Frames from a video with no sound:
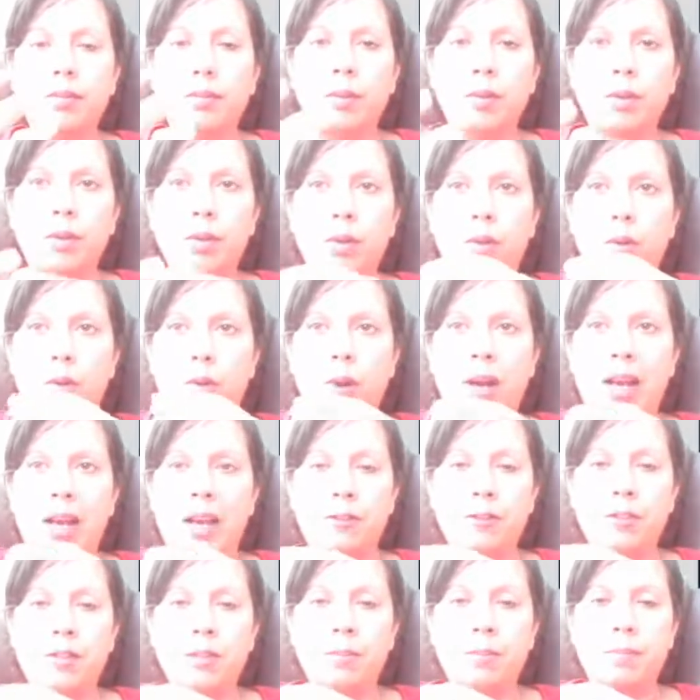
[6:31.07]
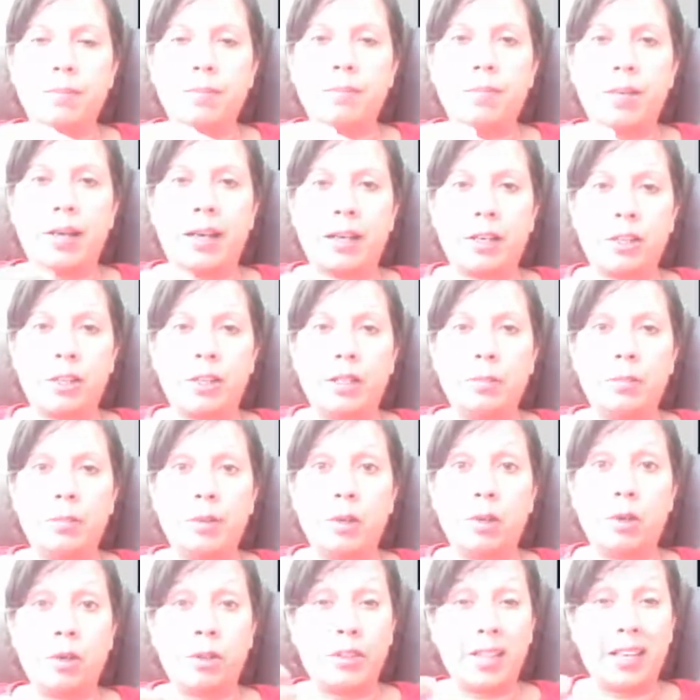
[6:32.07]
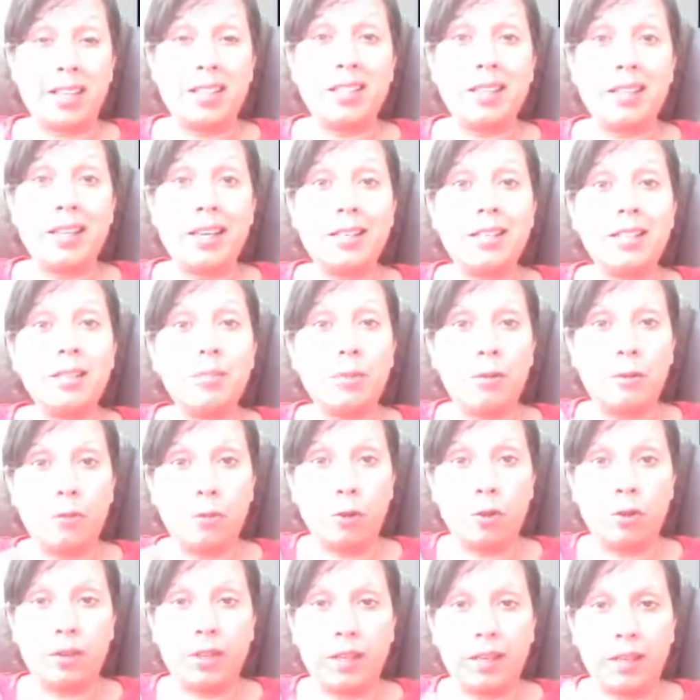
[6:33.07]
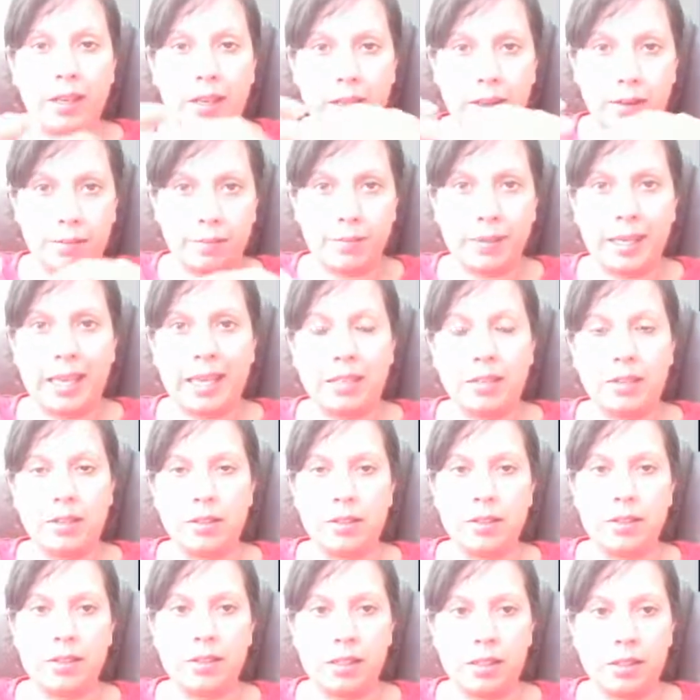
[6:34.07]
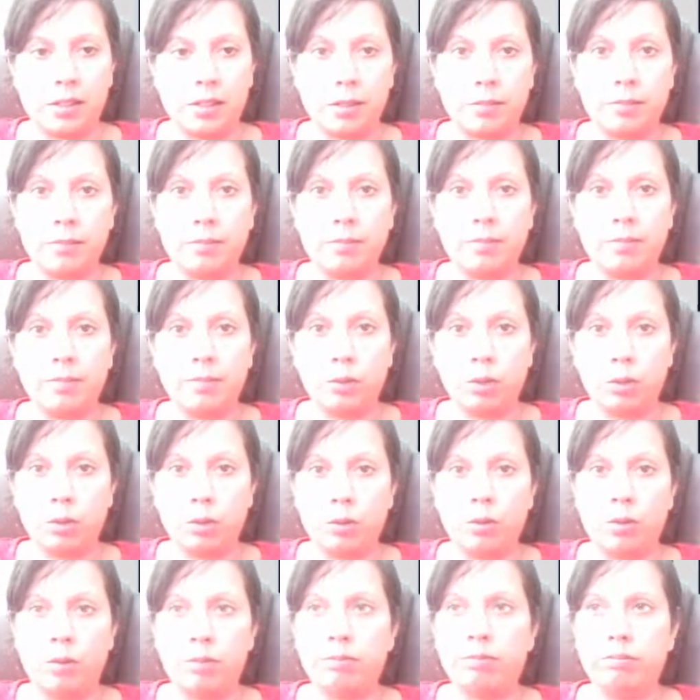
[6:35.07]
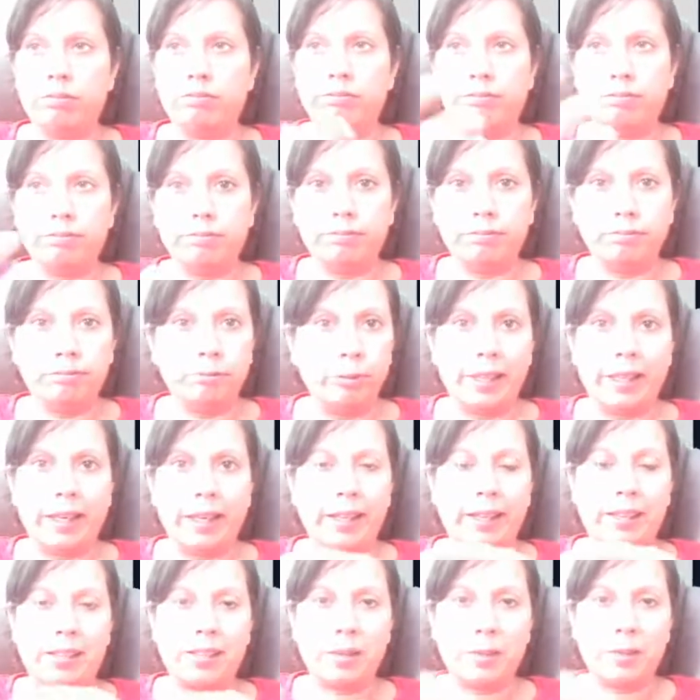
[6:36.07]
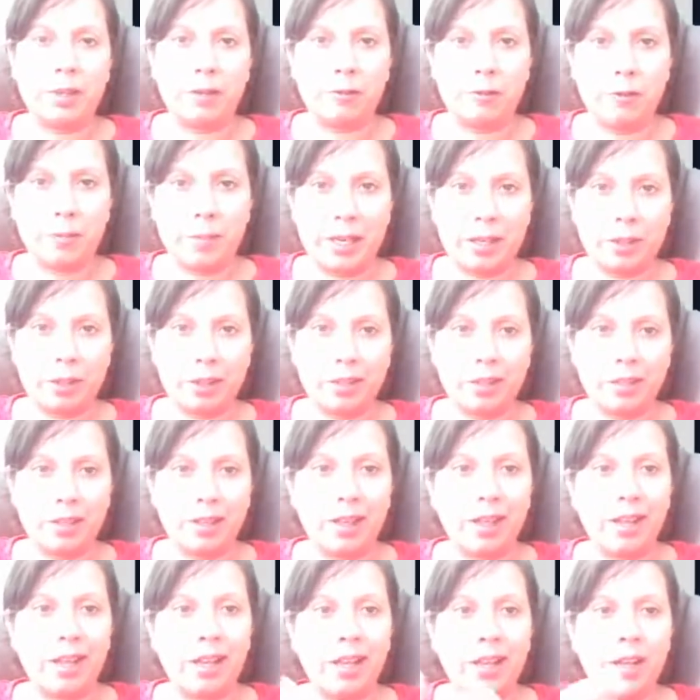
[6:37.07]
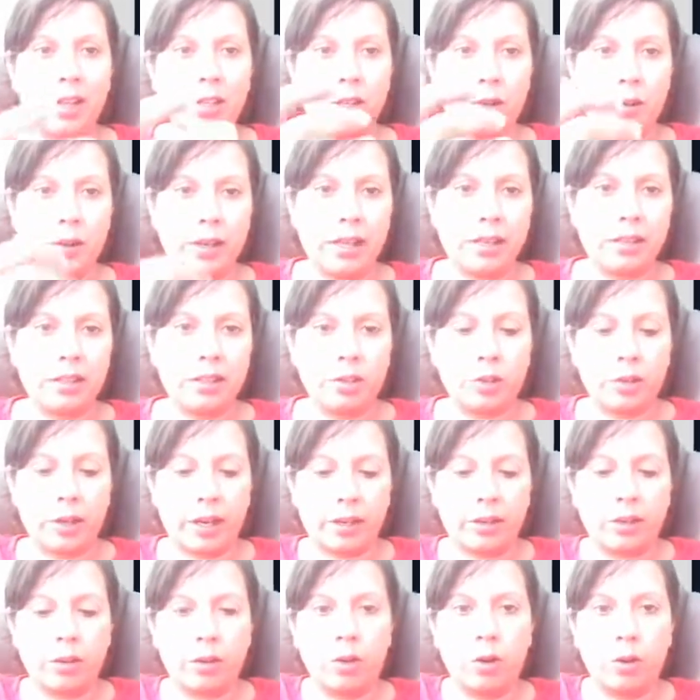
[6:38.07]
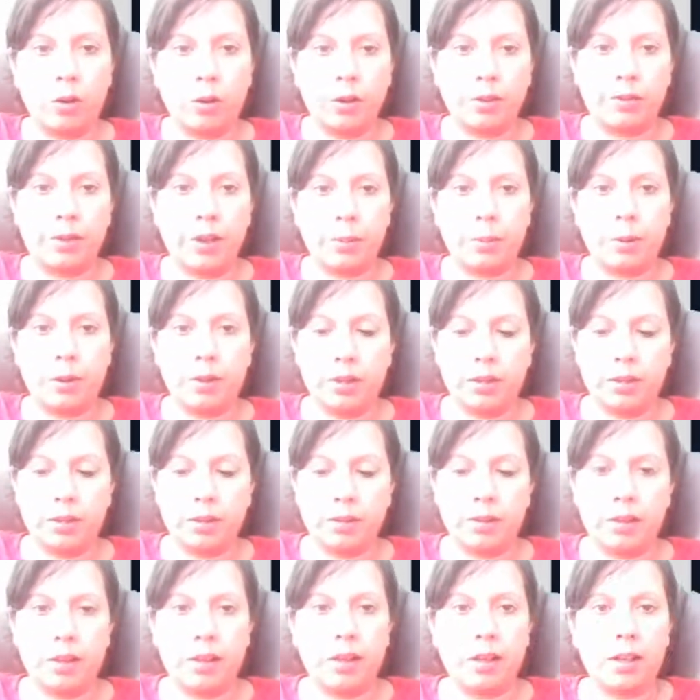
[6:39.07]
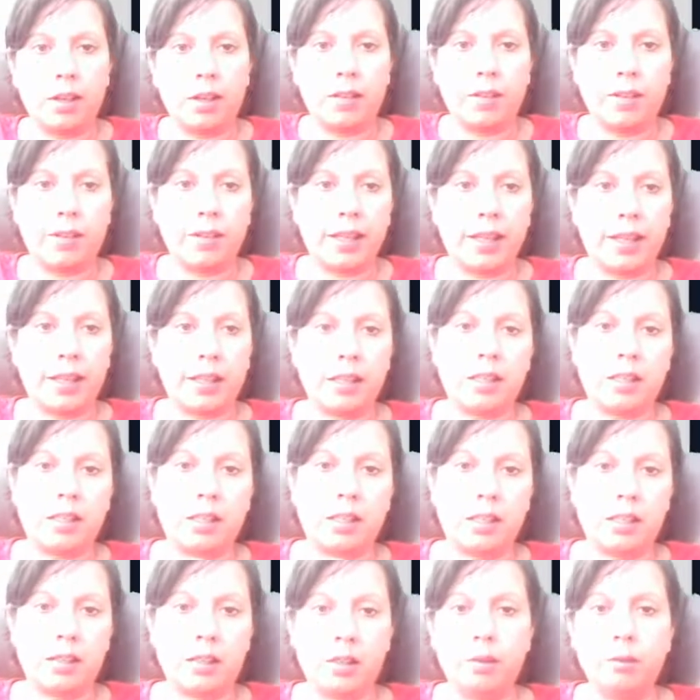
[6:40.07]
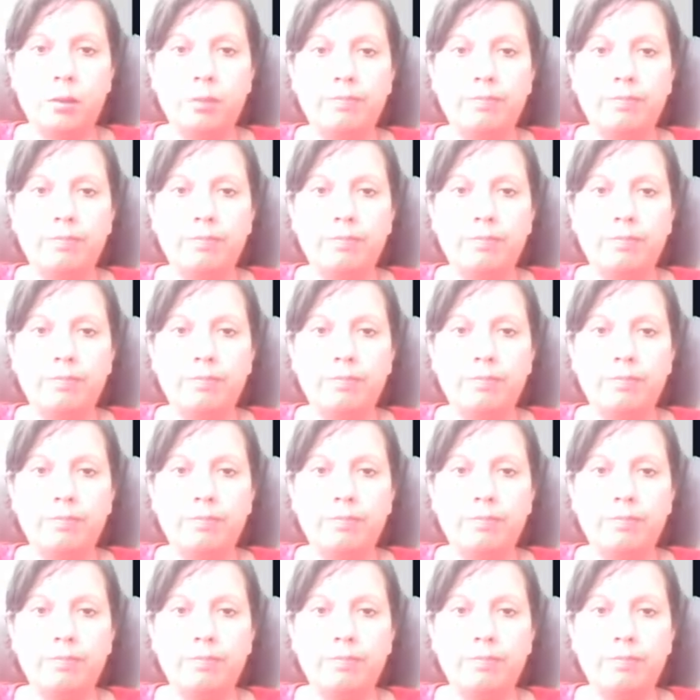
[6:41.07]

who have to actually be authenticated before they enter the system to relay some information. So enter tracker code. If I put in that, it says, oh,